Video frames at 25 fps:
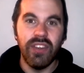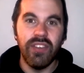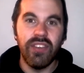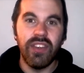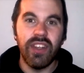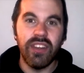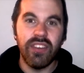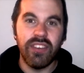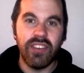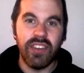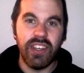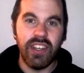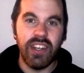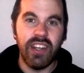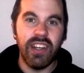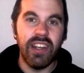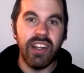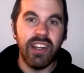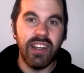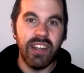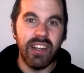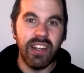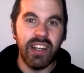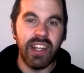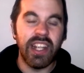You can see a
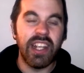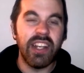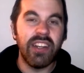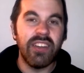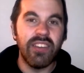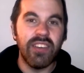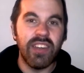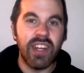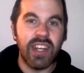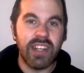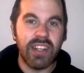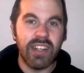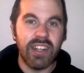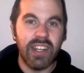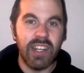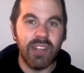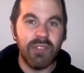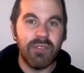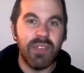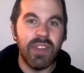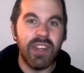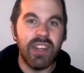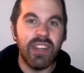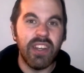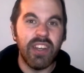link to that
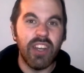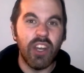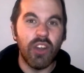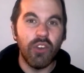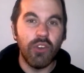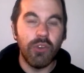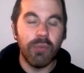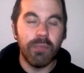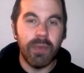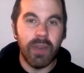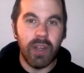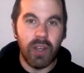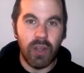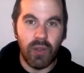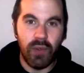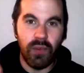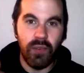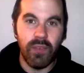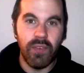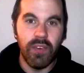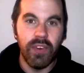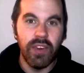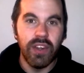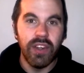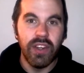clip in the notes
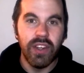below.